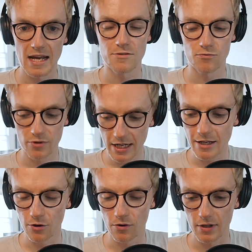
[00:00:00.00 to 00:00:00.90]
That's really
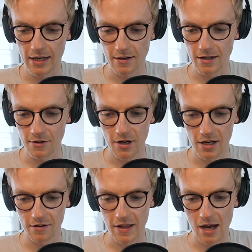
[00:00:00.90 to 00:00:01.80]
cool. I'd not
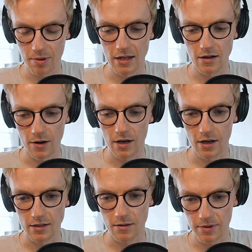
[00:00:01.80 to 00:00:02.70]
heard of that, but I know
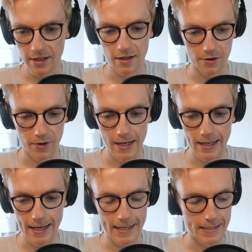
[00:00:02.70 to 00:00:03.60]
I completely
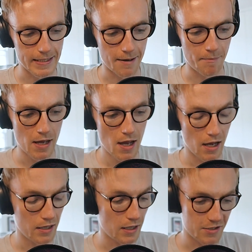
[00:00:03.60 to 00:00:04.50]
agree. And
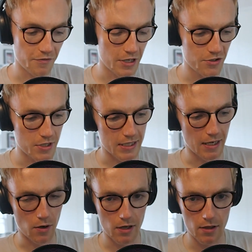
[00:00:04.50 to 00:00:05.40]
it's often
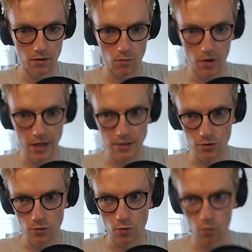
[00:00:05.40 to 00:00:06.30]
interesting. I
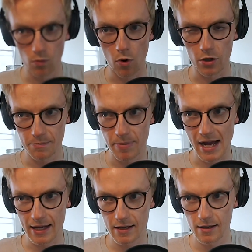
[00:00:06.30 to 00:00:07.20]
do watch
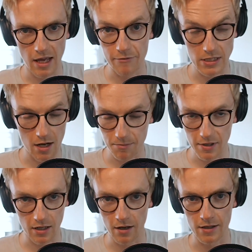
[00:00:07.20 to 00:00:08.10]
back every time
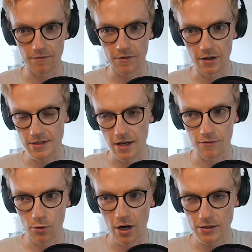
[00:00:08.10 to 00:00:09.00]
the client videos that
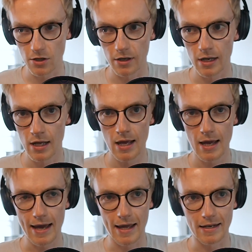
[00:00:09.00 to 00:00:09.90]
I've worked on.
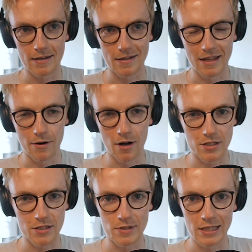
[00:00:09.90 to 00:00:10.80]
And there are
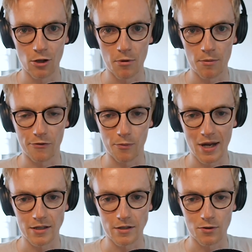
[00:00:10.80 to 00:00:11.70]
just those little moments
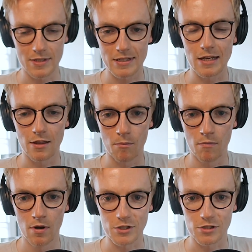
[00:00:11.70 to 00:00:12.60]
where you'll see
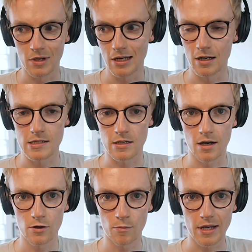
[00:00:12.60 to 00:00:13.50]
them just do a little
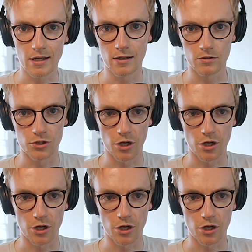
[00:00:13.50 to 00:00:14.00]
aside or make a little